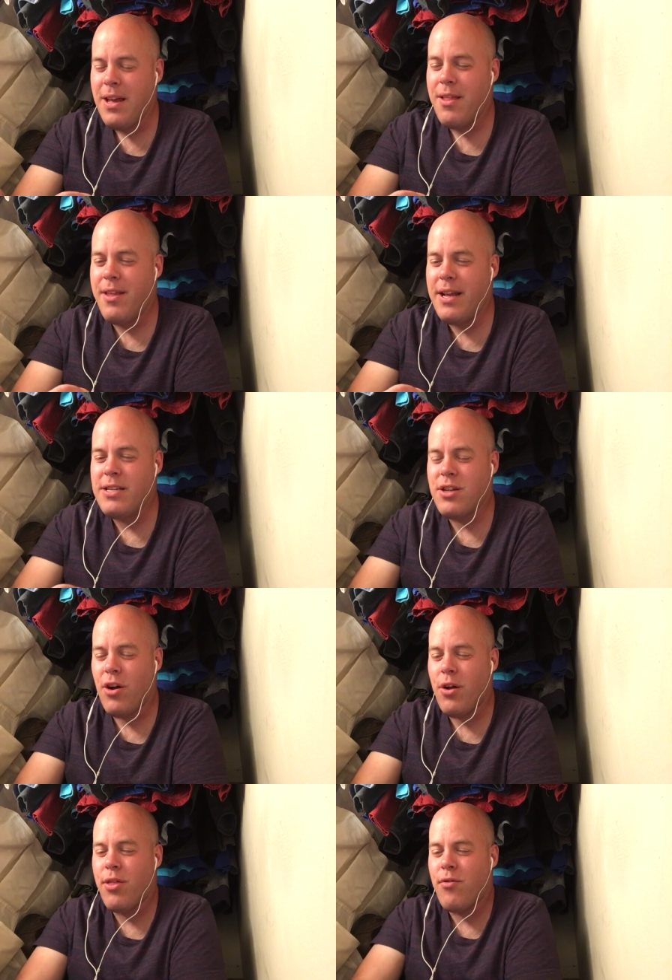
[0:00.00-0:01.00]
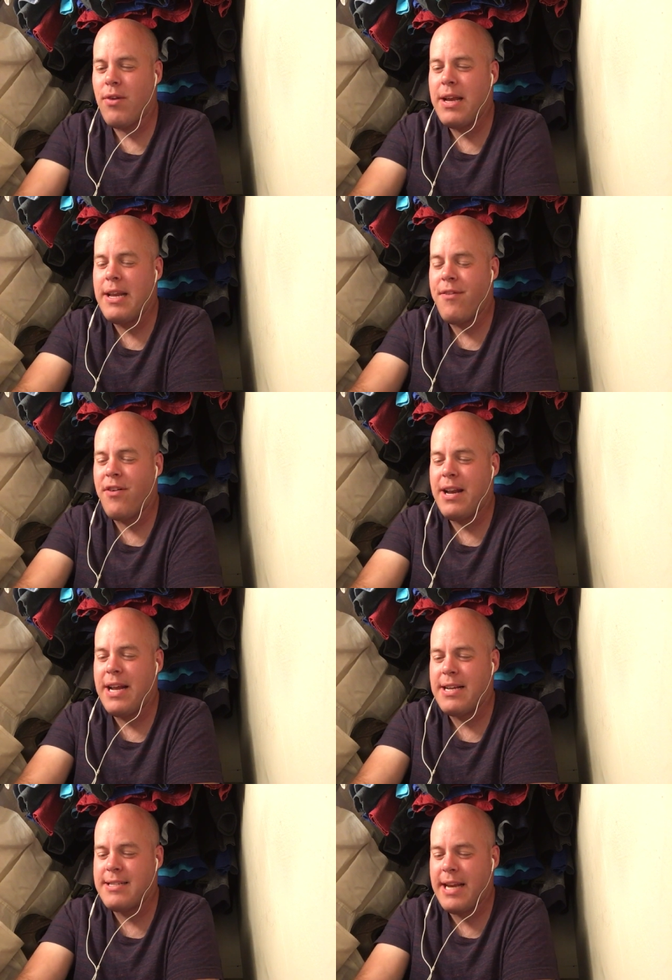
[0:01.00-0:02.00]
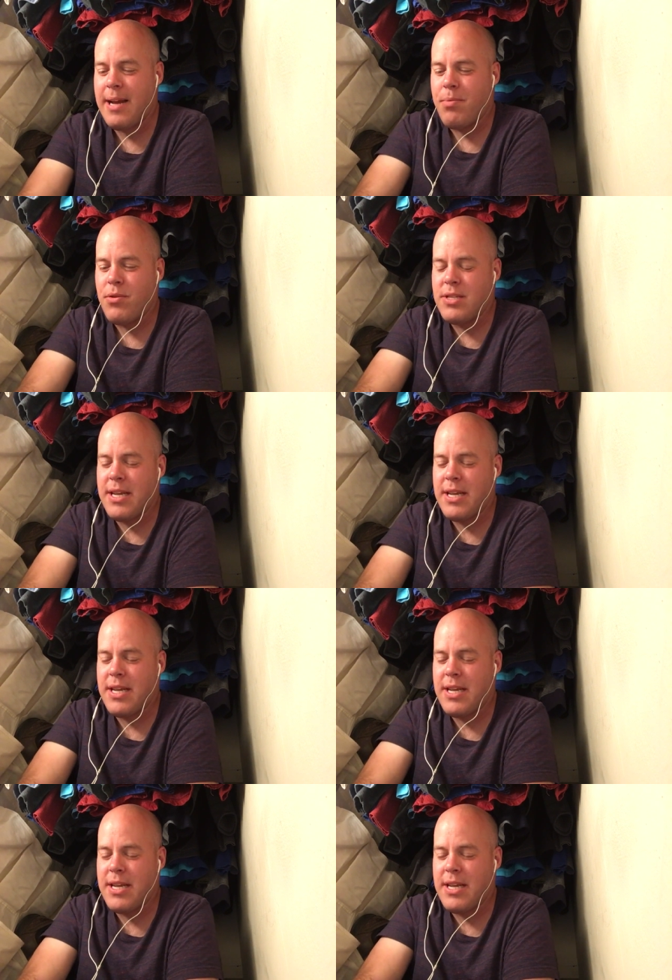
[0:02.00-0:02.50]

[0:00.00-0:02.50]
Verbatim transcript: these are three different examples